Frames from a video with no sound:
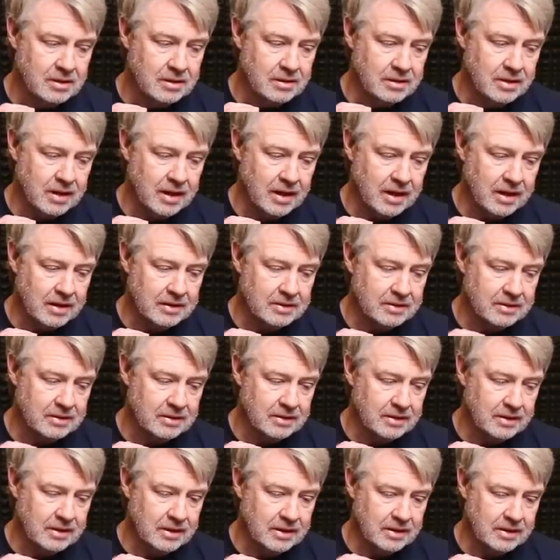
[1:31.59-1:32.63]
that
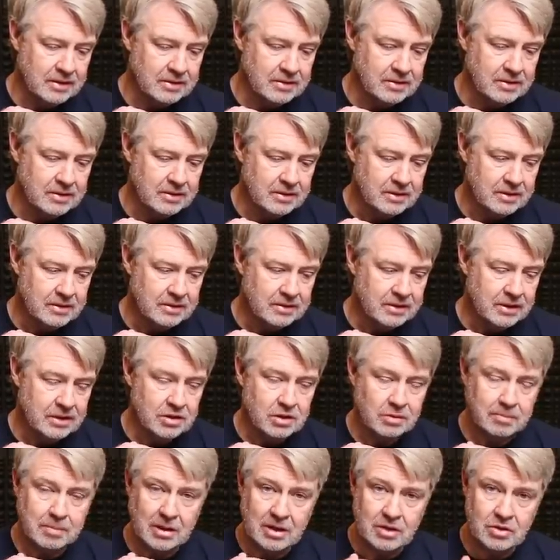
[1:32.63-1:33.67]
it
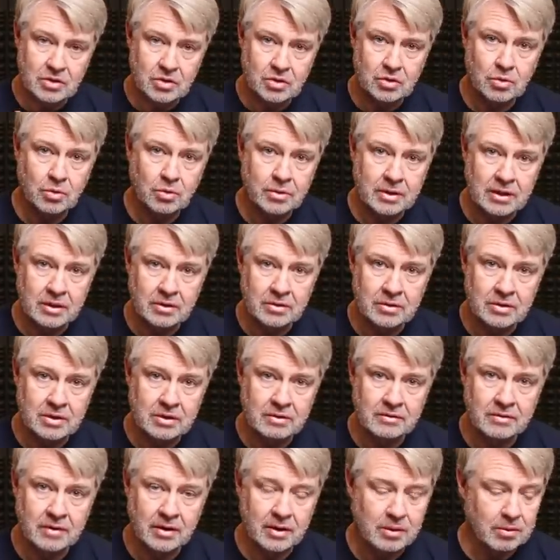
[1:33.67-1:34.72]
dissipates stored
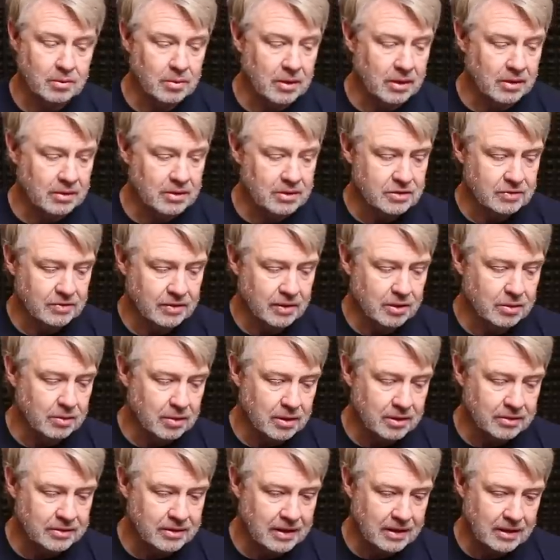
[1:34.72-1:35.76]
energy very well. It's very
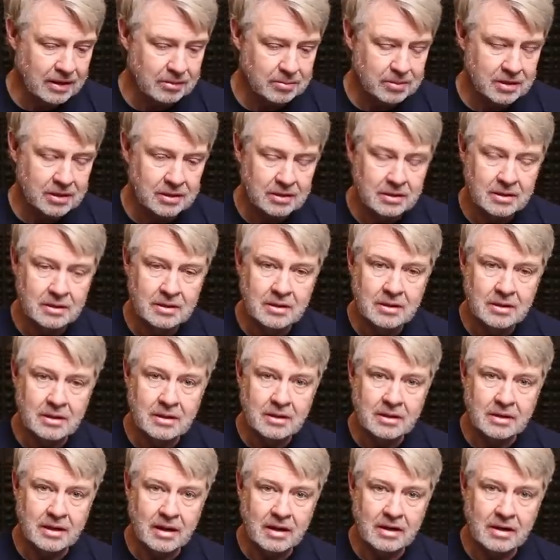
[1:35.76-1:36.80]
well damped.
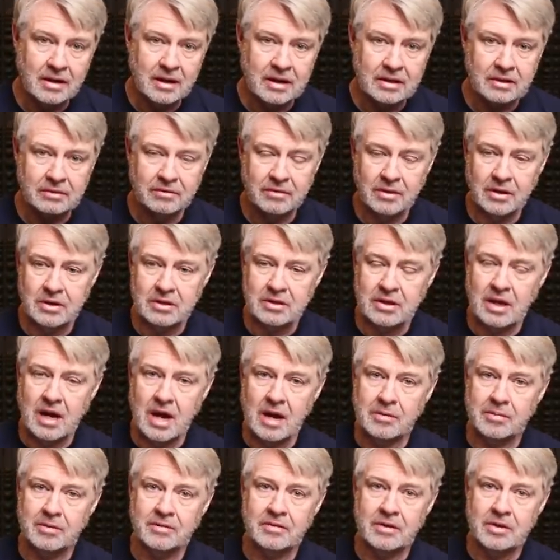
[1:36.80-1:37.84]
Now, at the very
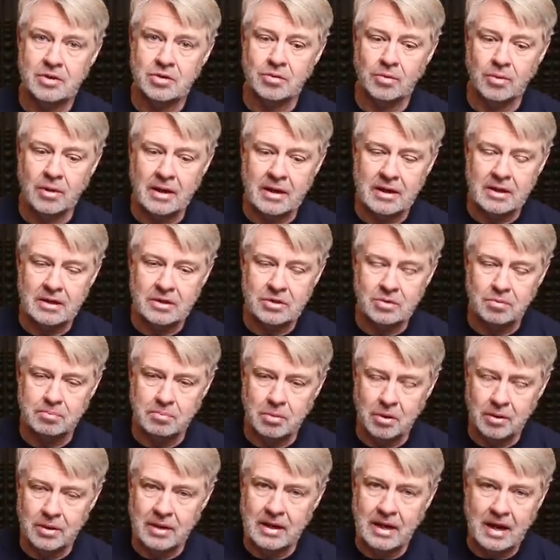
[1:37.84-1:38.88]
top of its range,
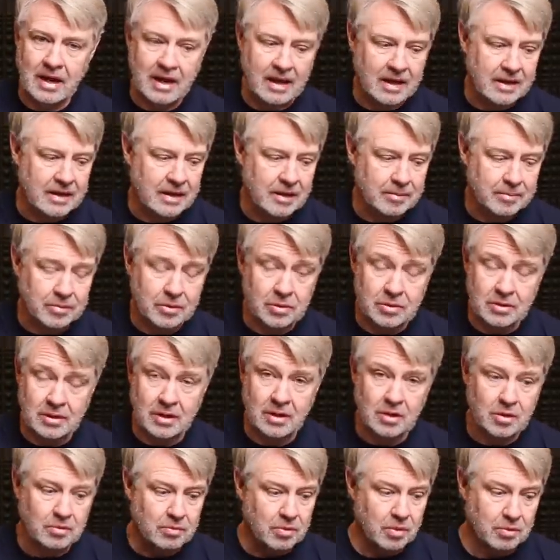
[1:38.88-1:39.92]
pretty high up, there's a
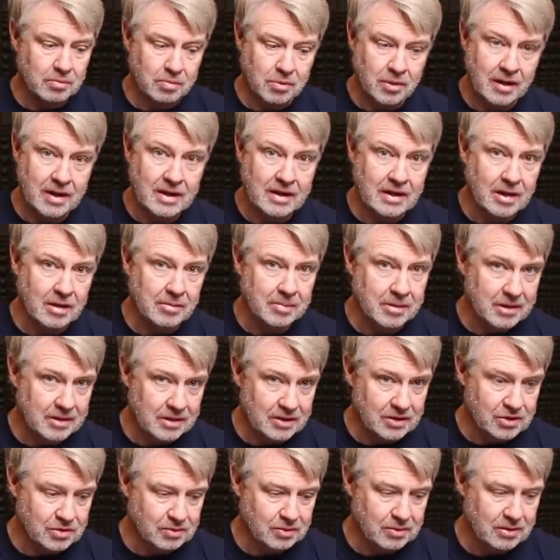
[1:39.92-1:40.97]
little more break up in
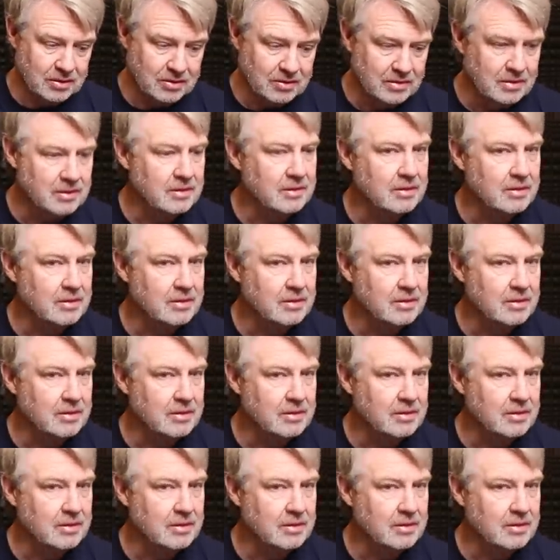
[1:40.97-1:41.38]
this one